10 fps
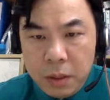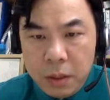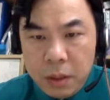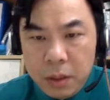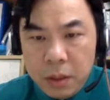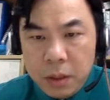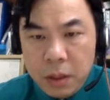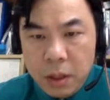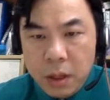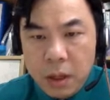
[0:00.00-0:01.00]
is
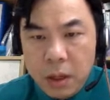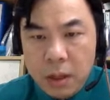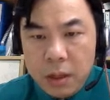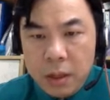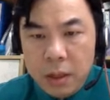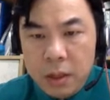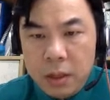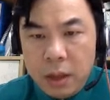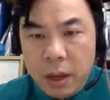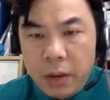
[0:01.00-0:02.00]

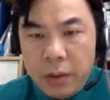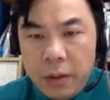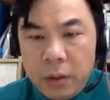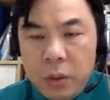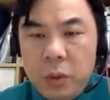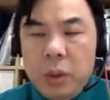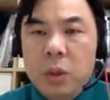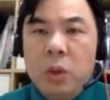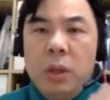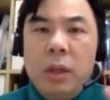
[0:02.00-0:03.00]
this area, which we
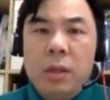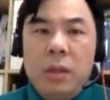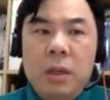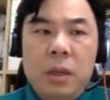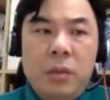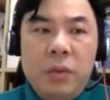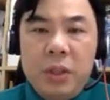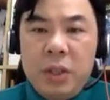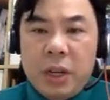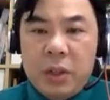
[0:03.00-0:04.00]
known as the
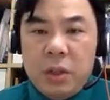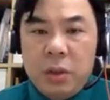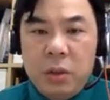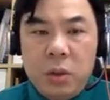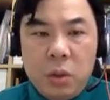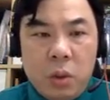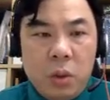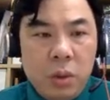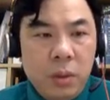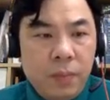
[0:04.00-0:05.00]
rejection
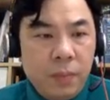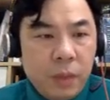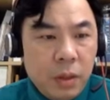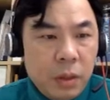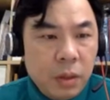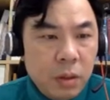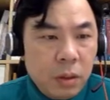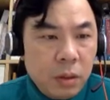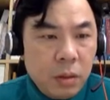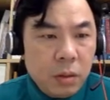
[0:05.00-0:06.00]
zone, right?
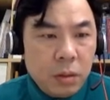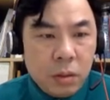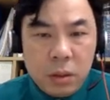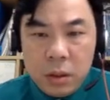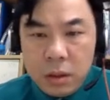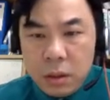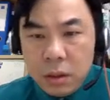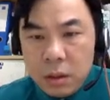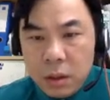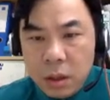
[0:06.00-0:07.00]
So this is